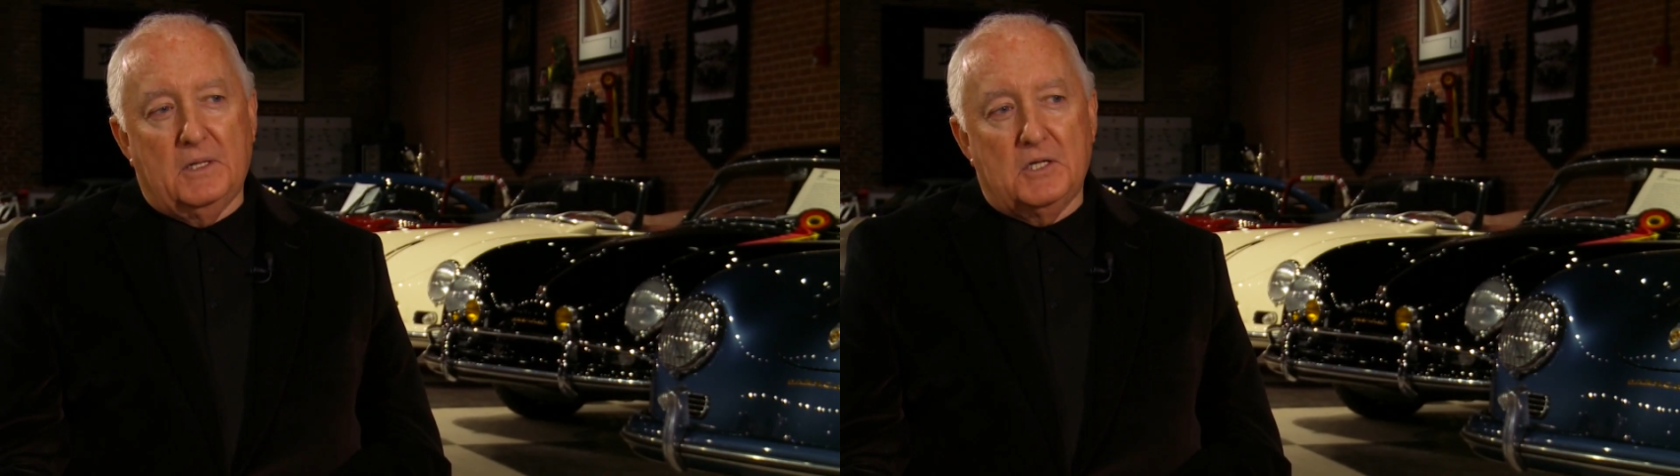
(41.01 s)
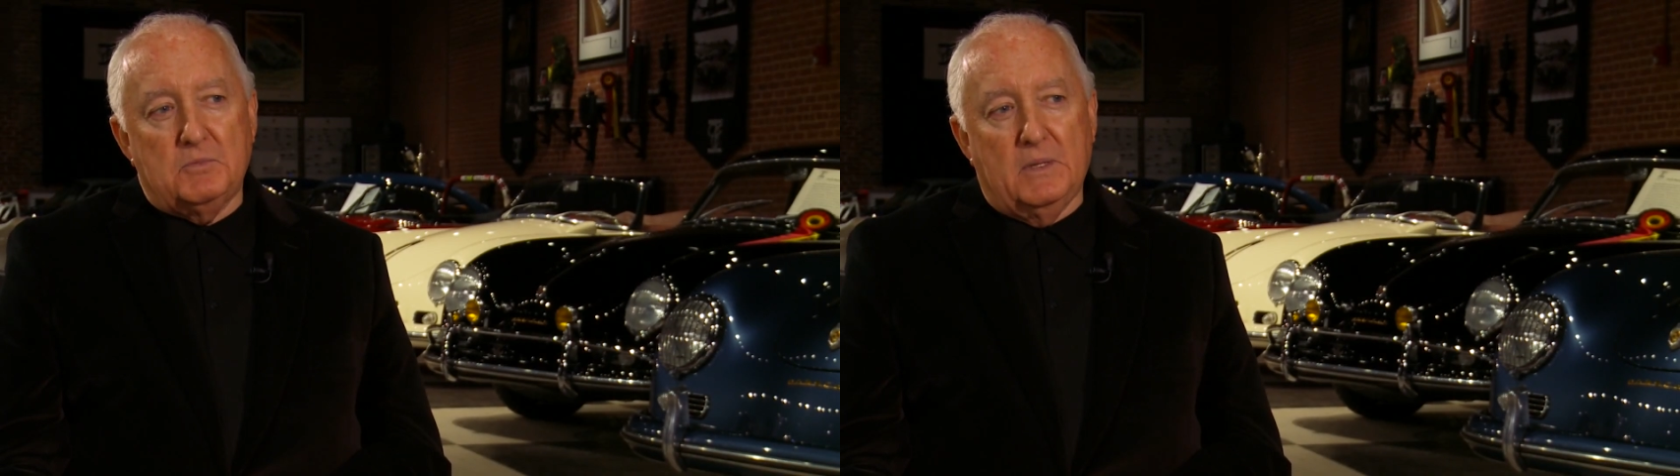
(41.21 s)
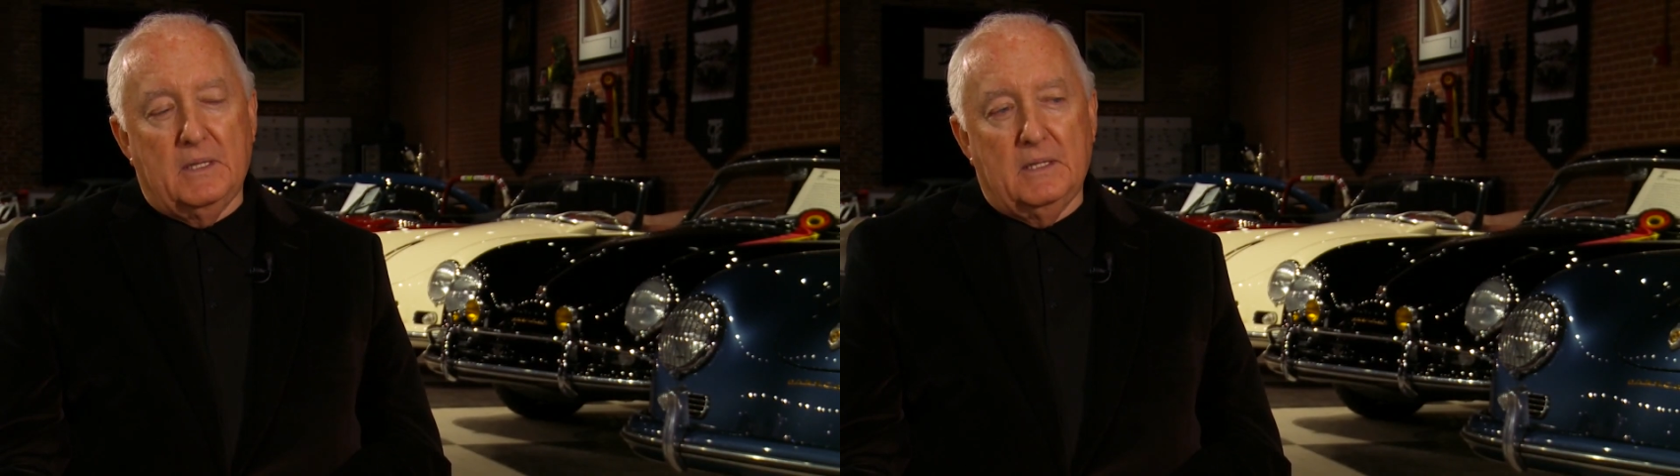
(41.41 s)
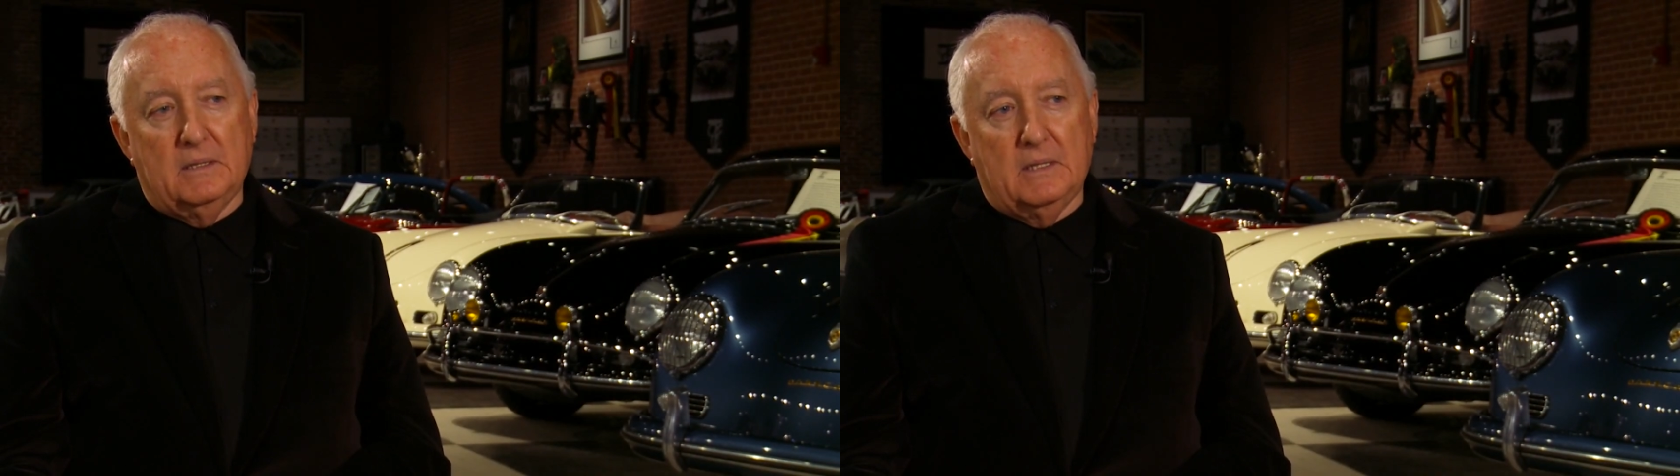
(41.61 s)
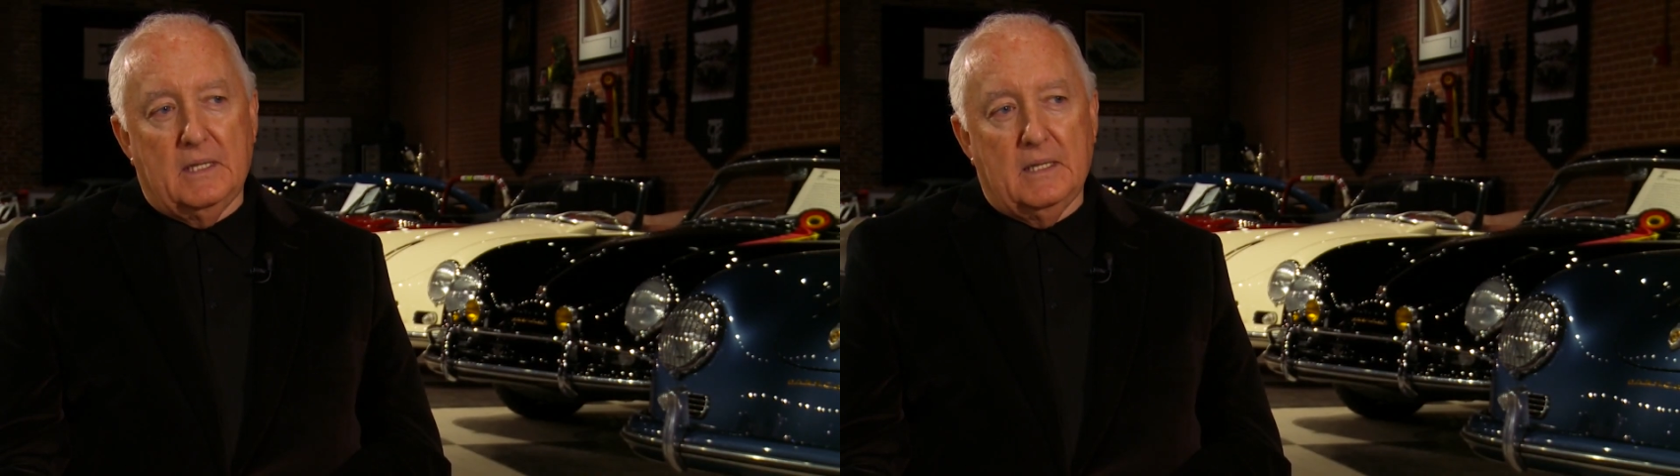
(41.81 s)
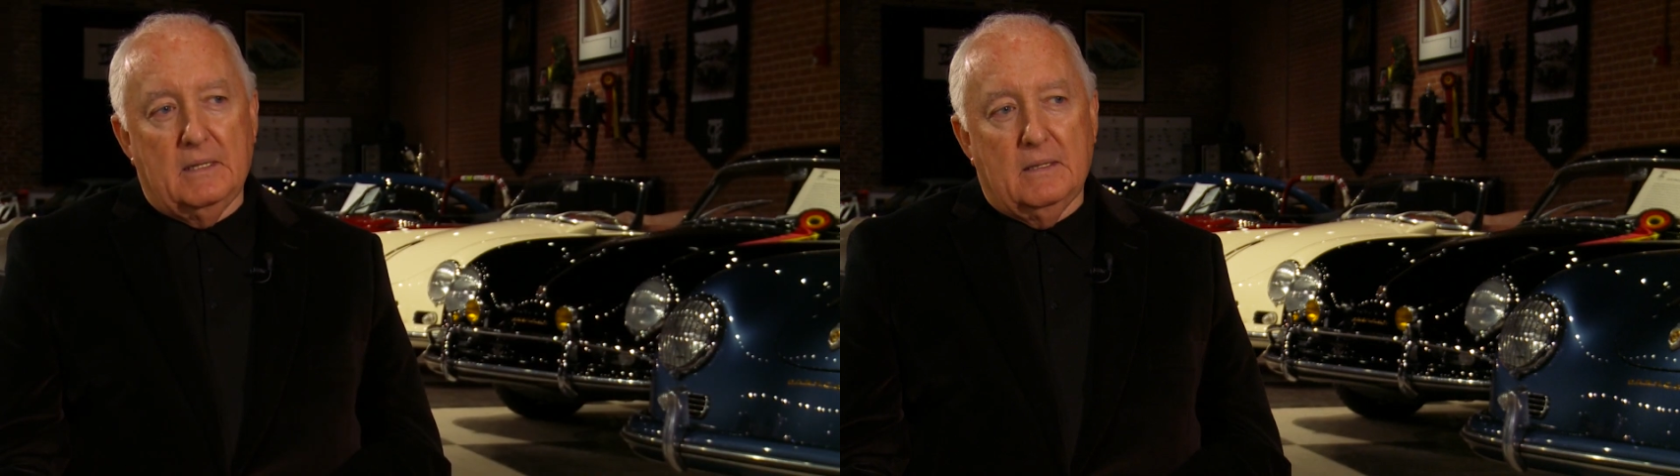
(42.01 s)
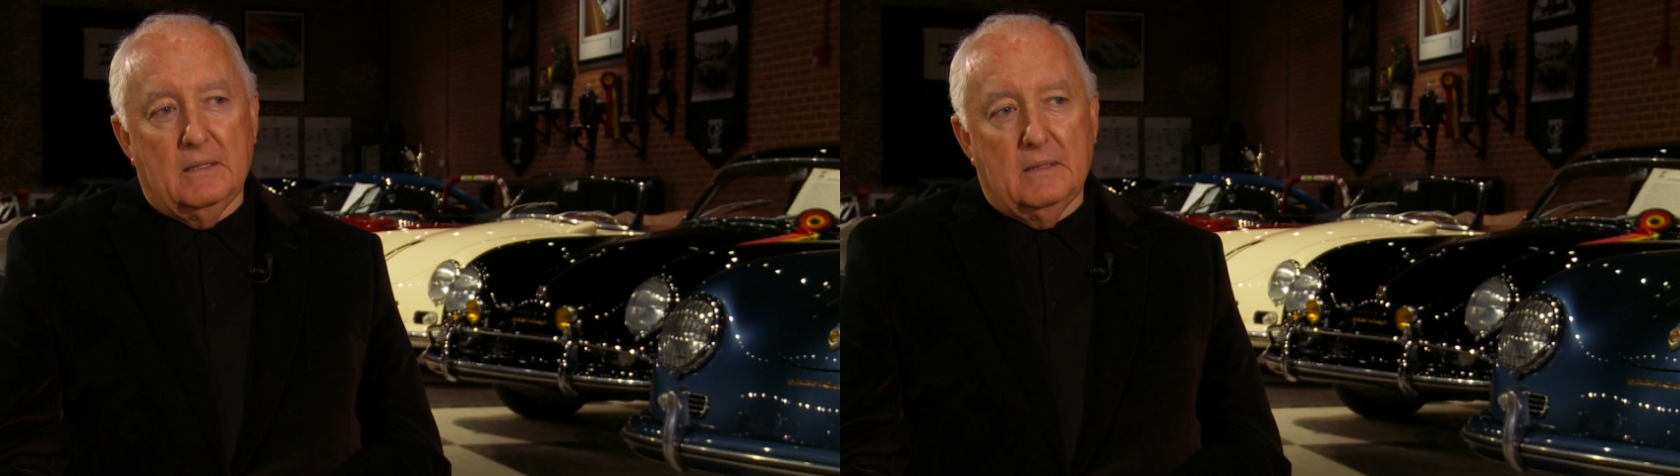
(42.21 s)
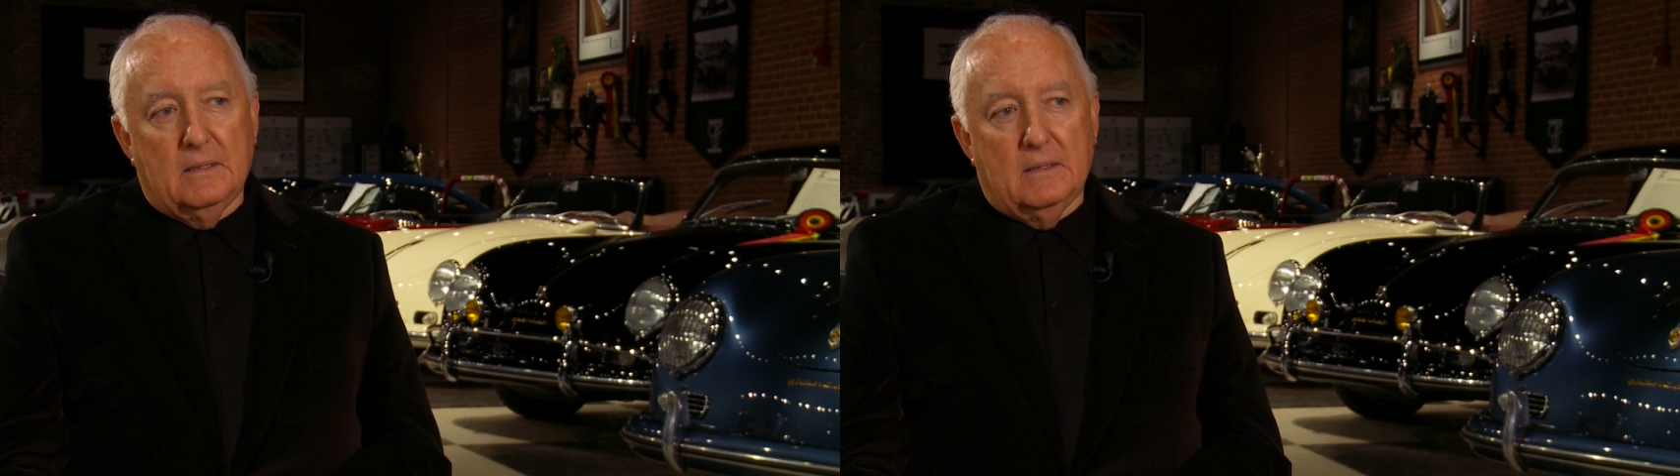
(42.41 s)
has been
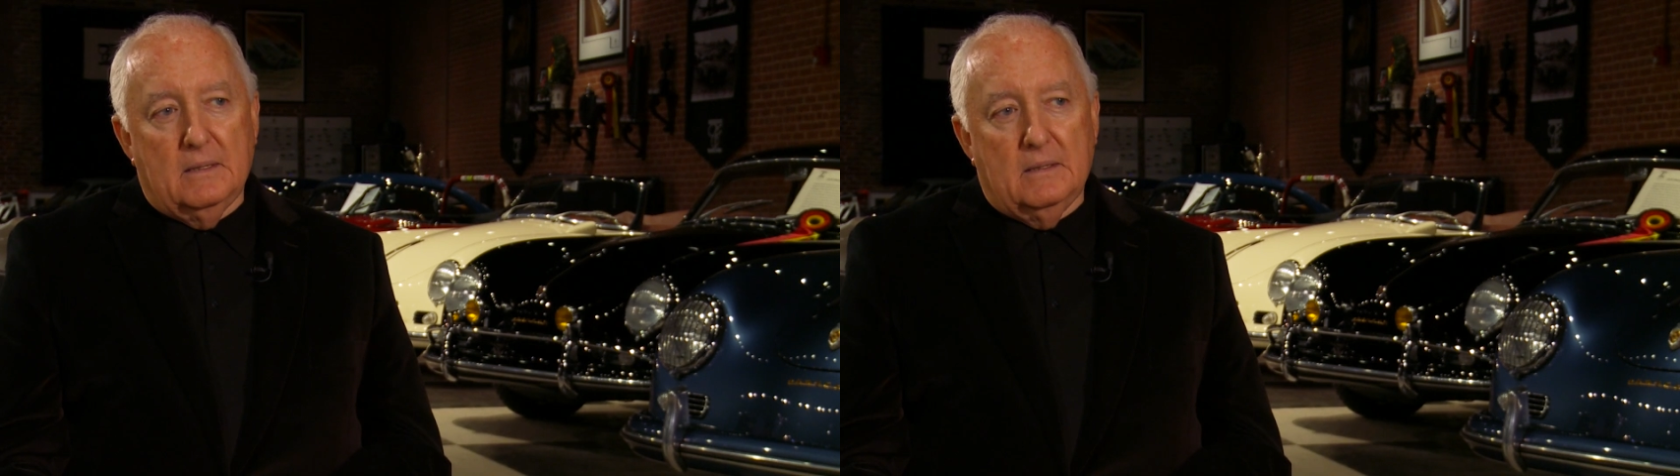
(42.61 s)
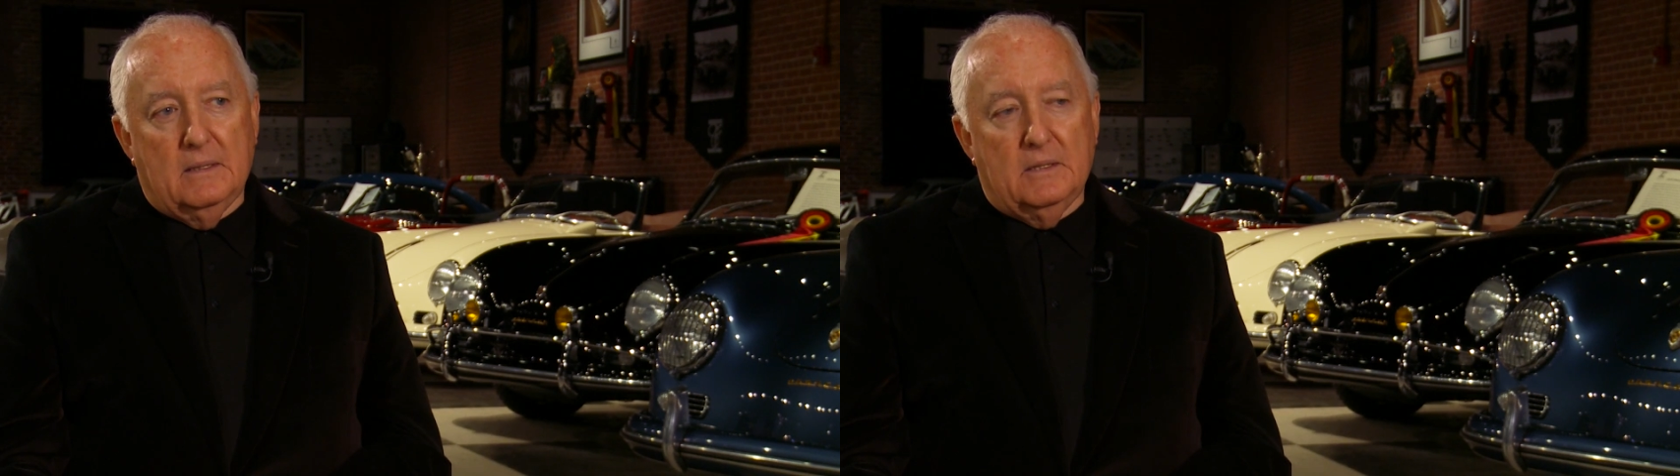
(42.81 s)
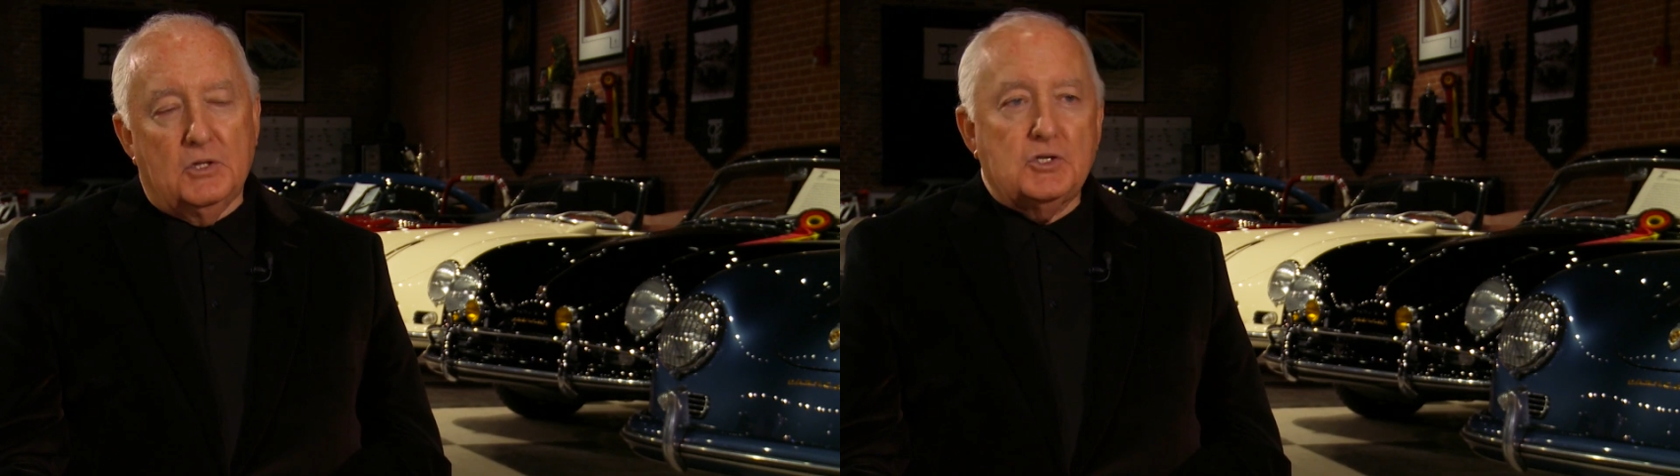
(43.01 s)
in the